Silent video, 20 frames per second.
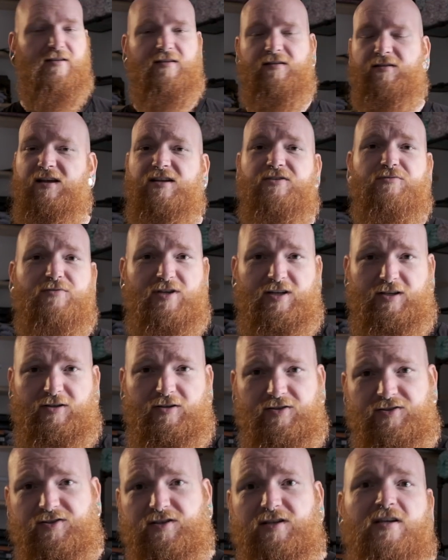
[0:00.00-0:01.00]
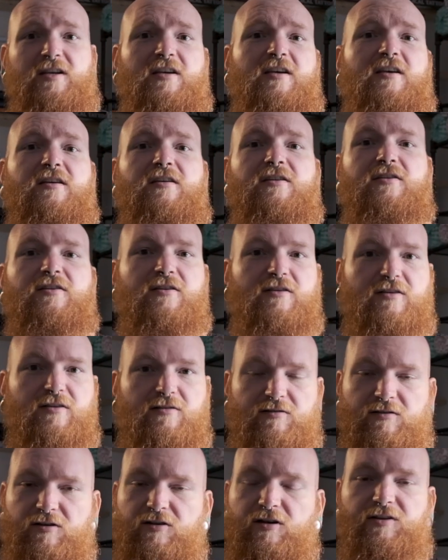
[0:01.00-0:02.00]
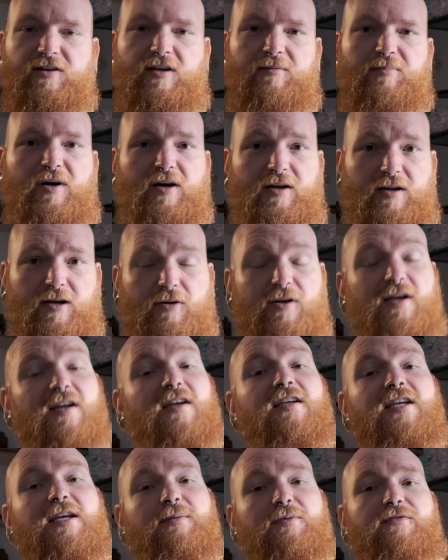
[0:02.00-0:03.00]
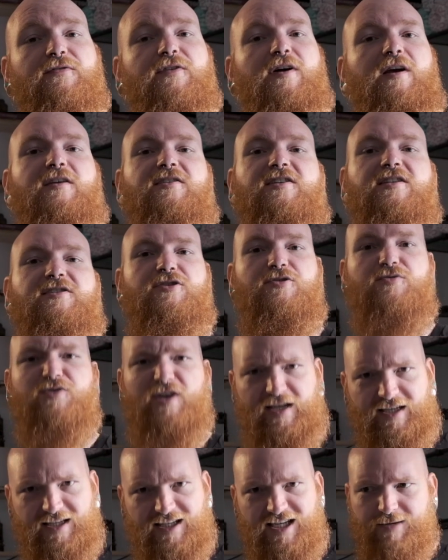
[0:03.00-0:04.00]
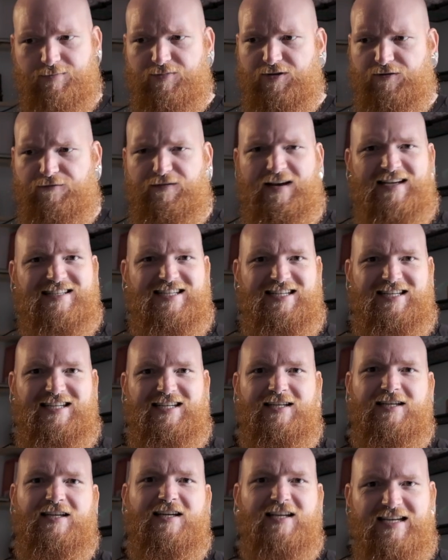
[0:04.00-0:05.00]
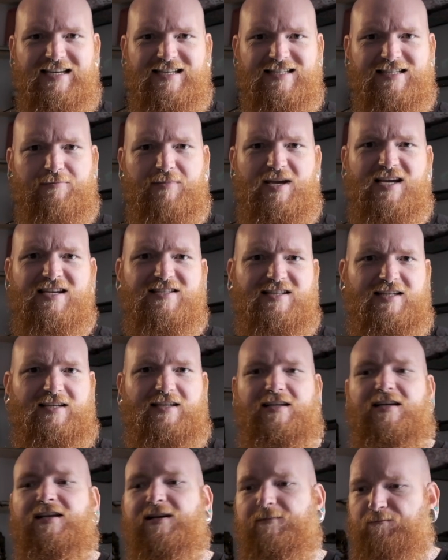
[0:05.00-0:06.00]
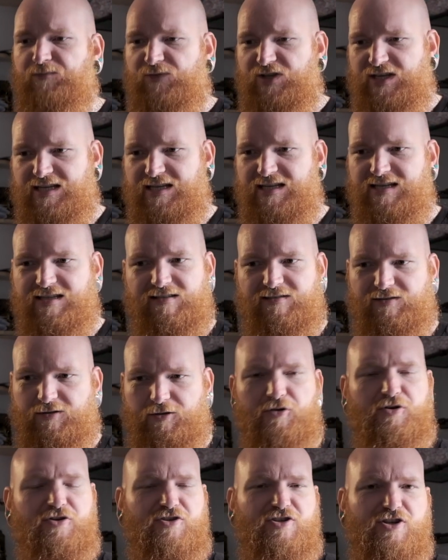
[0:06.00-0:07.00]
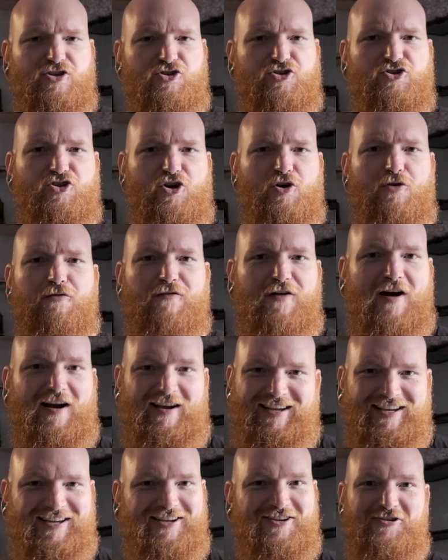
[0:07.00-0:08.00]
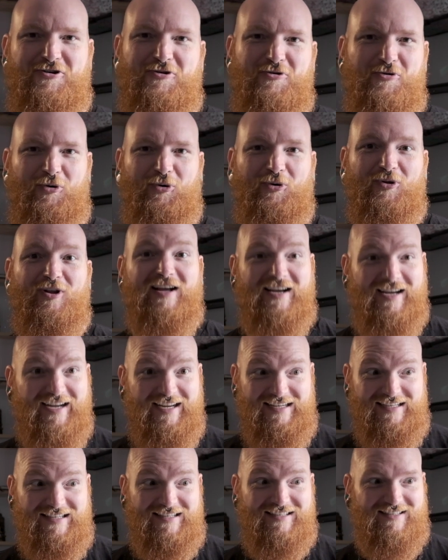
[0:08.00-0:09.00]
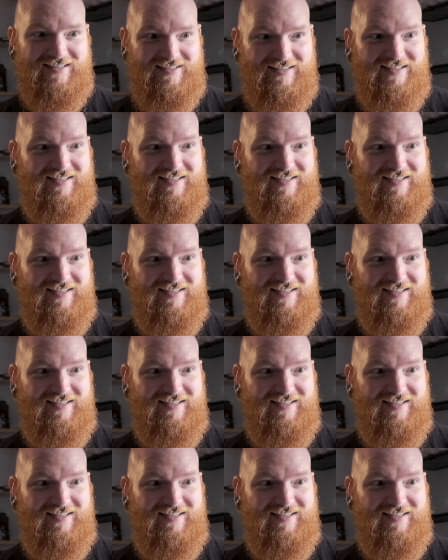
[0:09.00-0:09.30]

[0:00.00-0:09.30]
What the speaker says: That's ridiculous. Cut that part out. Keep the fucking tattoos and keep the fatty. He's amazing. He looks so fucking cool, and